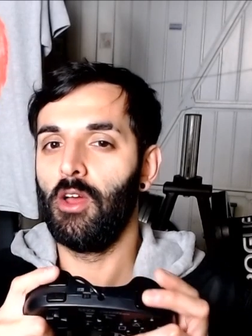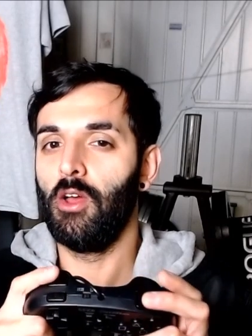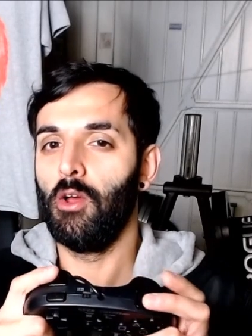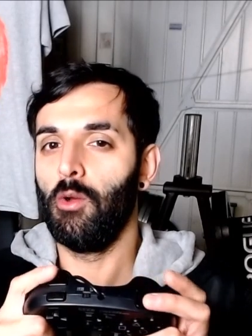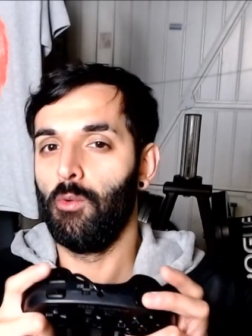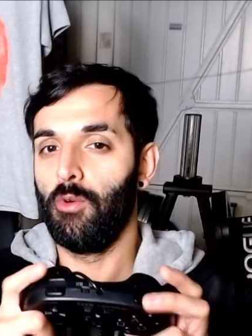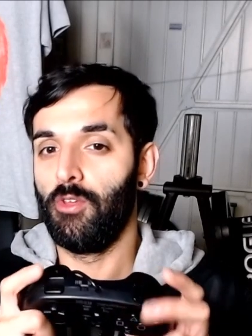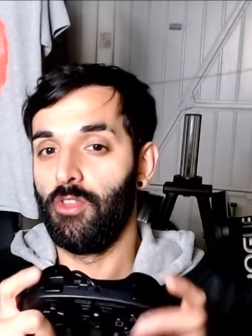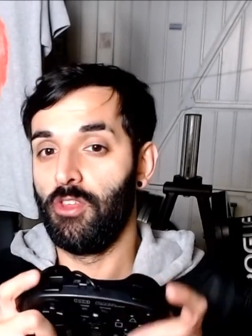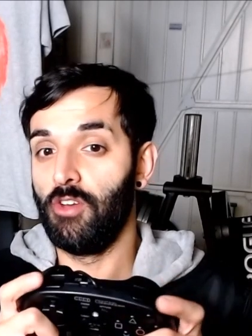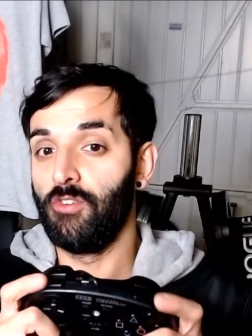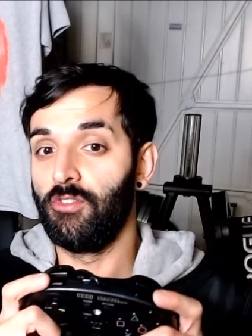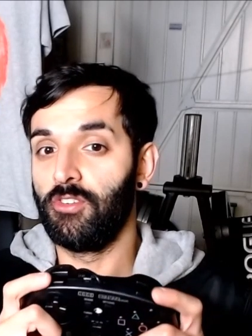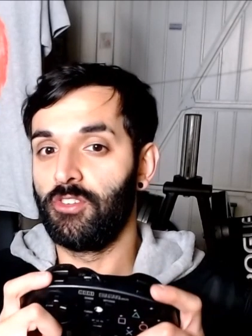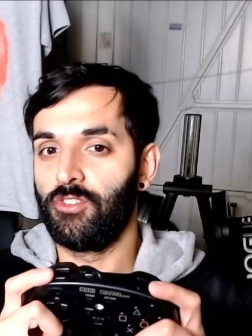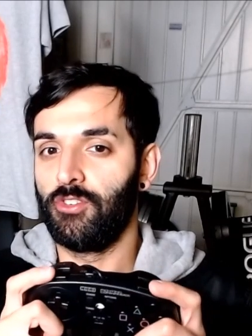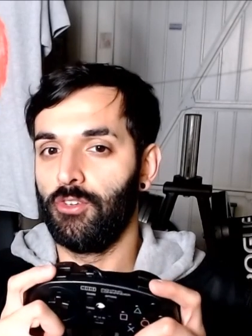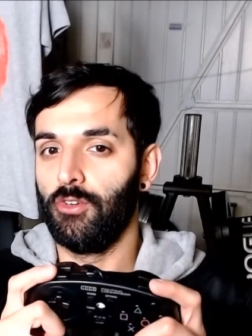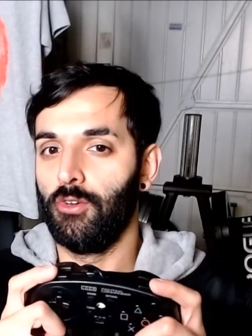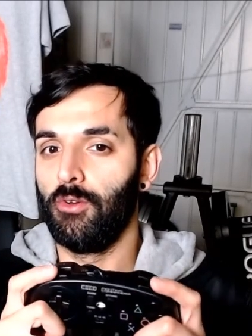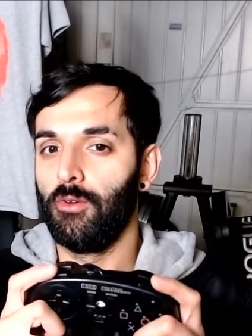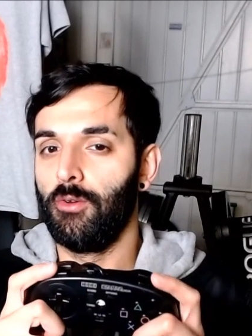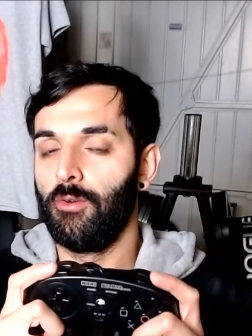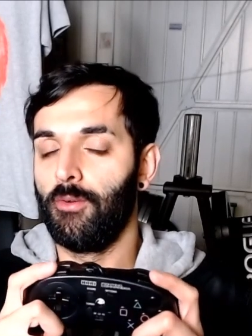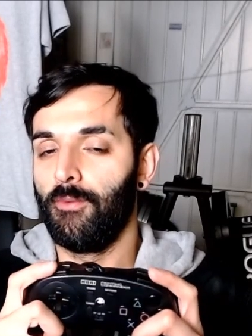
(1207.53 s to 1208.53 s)
where the other
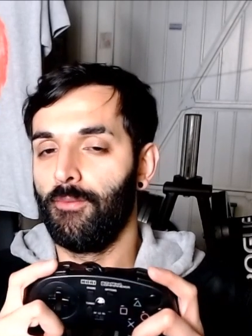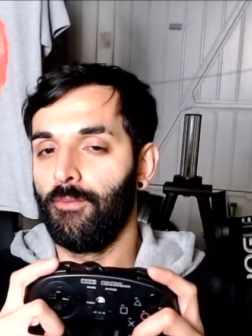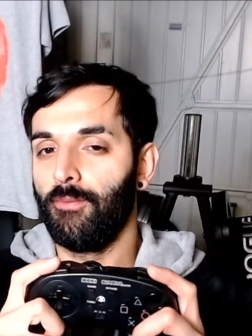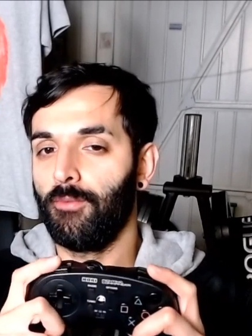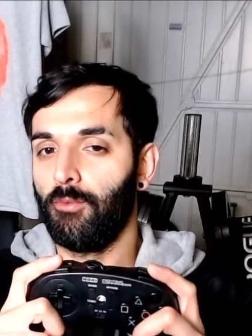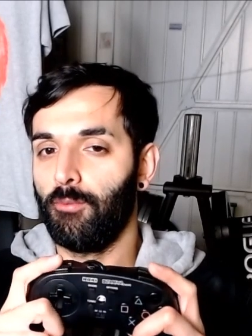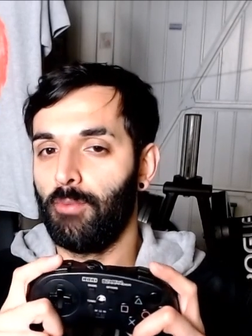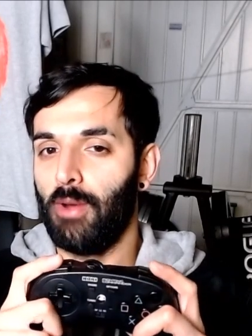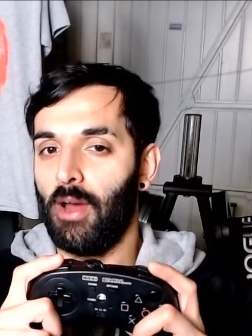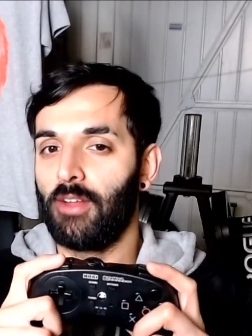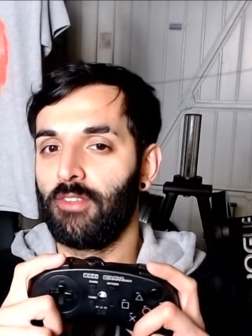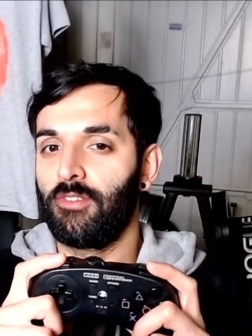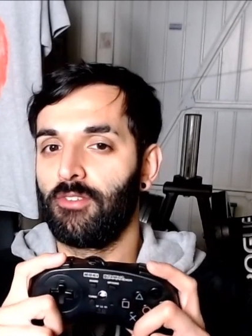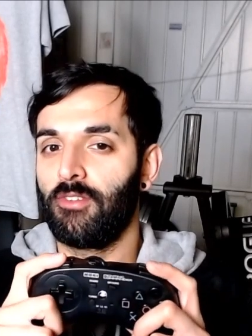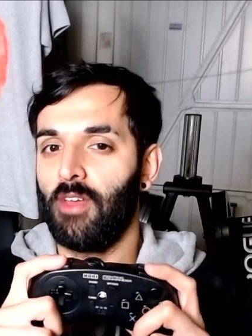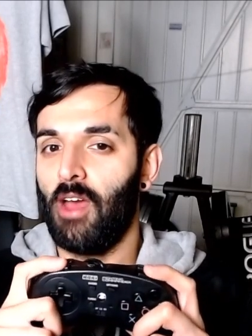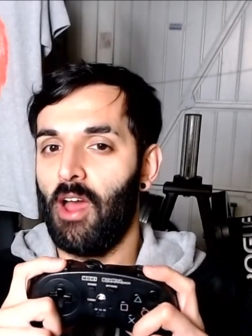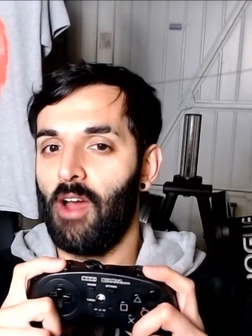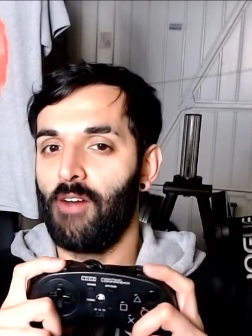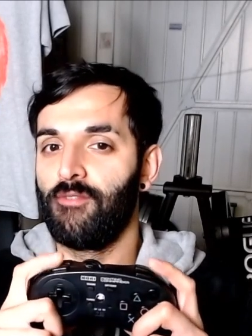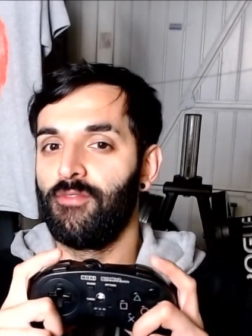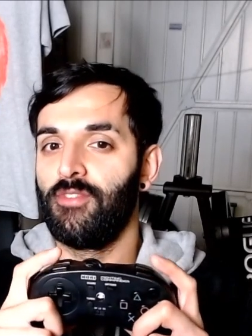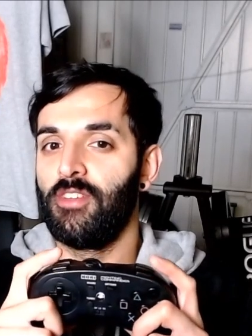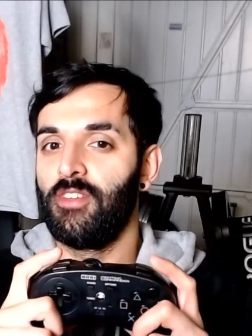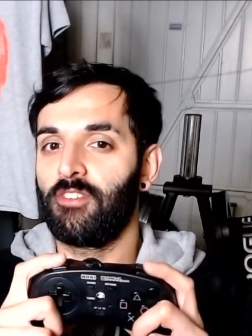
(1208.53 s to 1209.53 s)
two pads
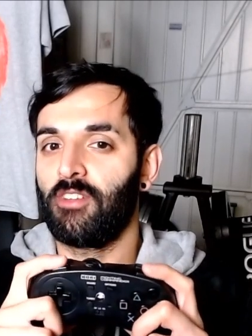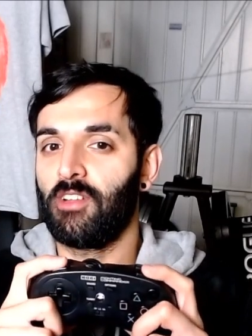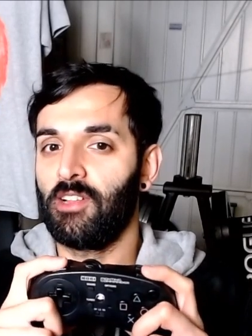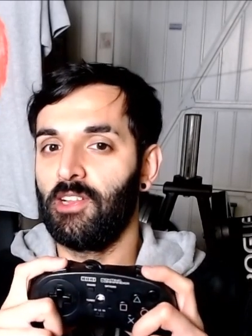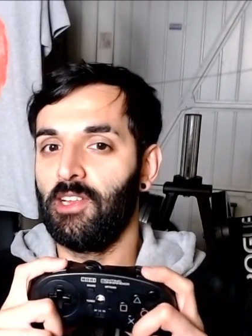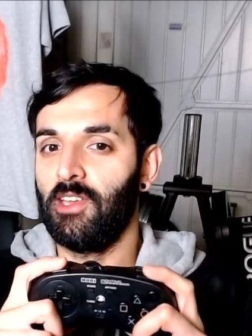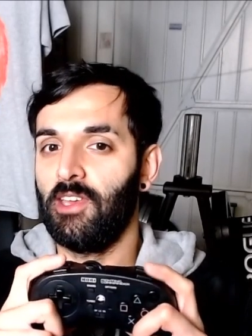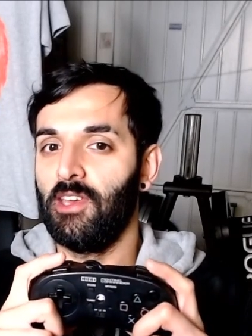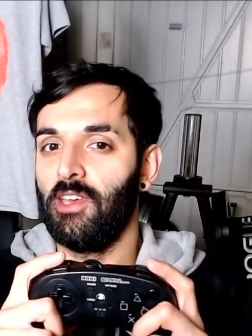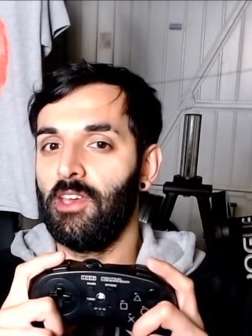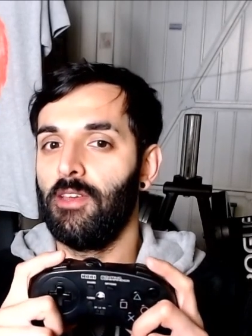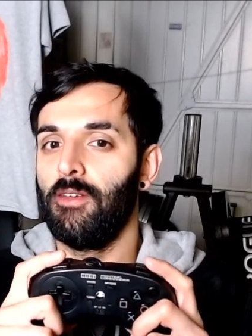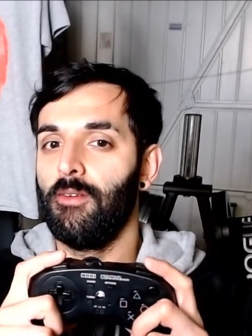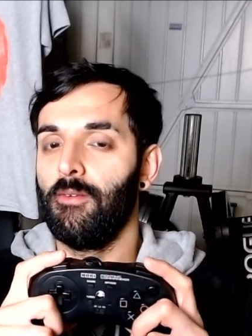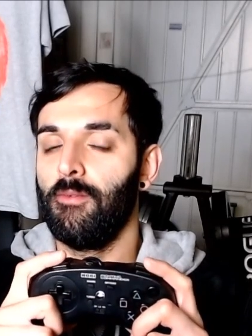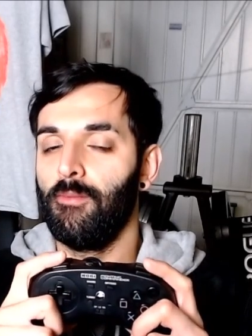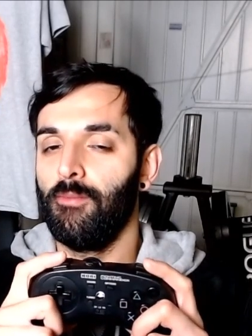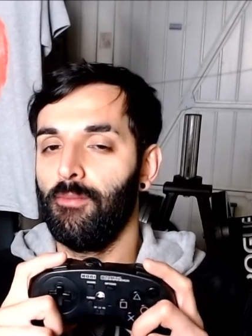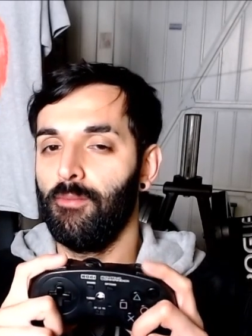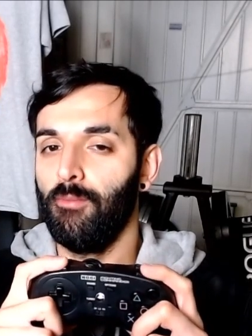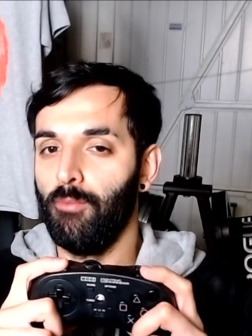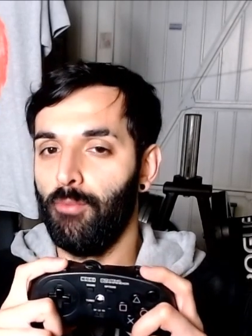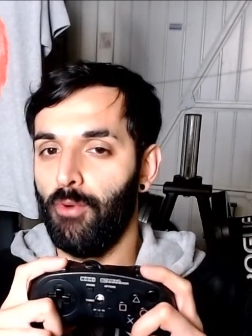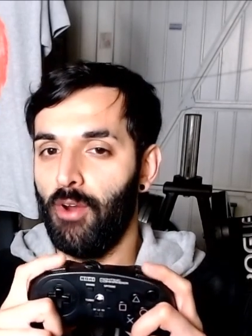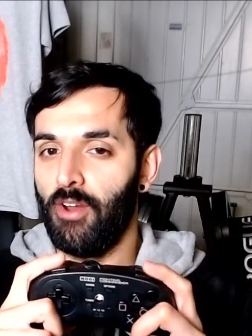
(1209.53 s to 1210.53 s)
have this clicky,
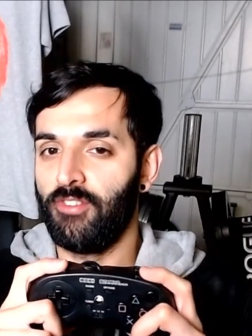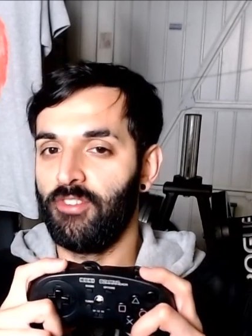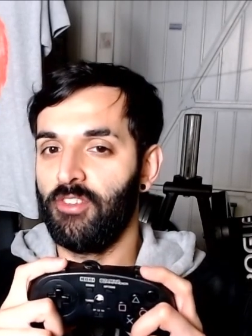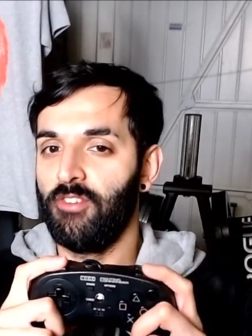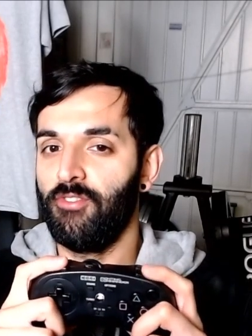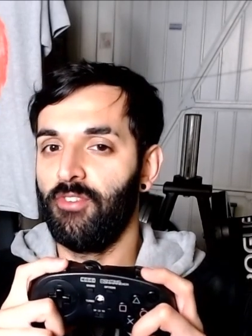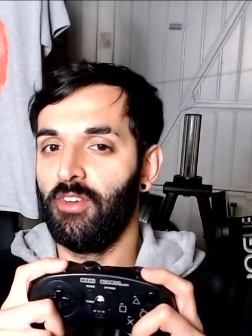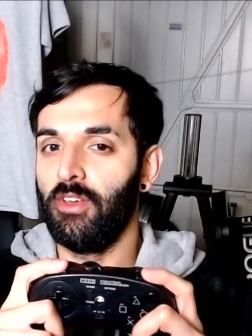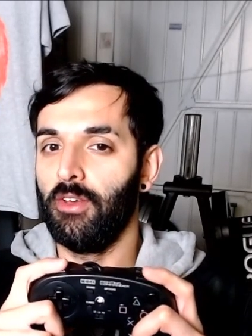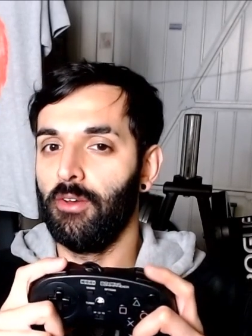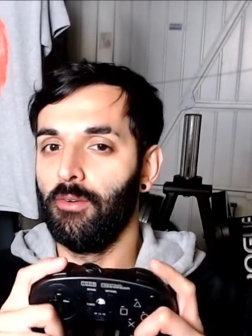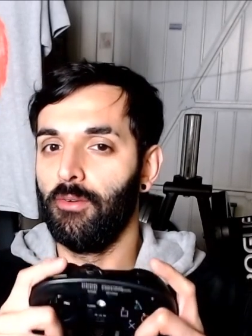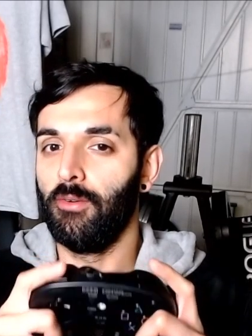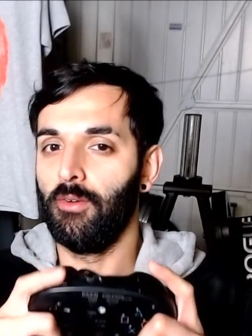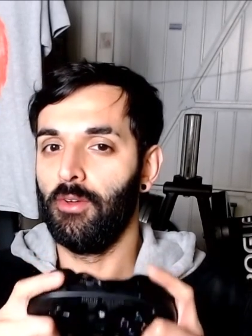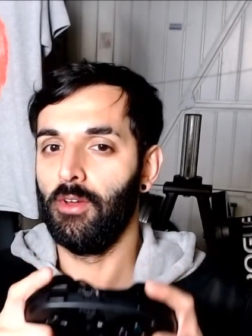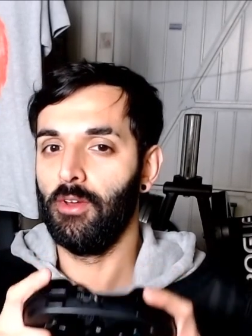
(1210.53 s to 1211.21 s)
pressy feel.